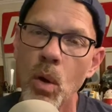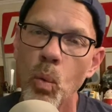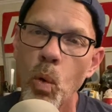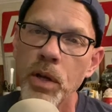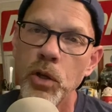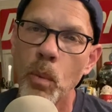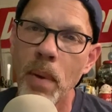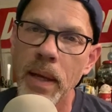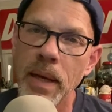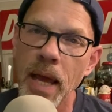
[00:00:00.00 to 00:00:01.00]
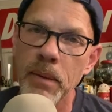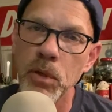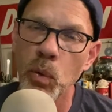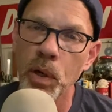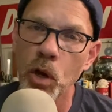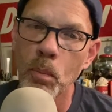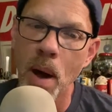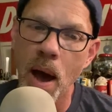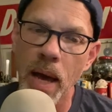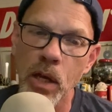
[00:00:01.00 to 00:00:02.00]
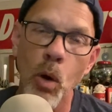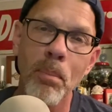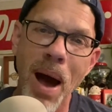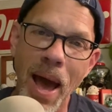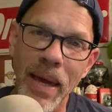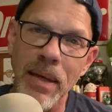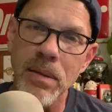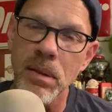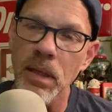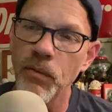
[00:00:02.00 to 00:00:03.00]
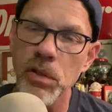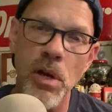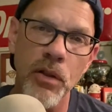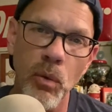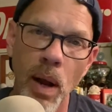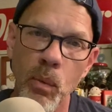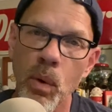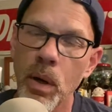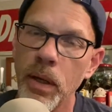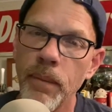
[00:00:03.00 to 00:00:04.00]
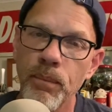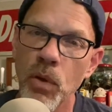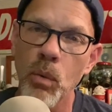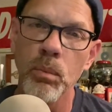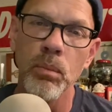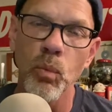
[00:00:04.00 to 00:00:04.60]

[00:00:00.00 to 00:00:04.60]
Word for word: what domain name do you want to go buy go buy it if it's not the right one don't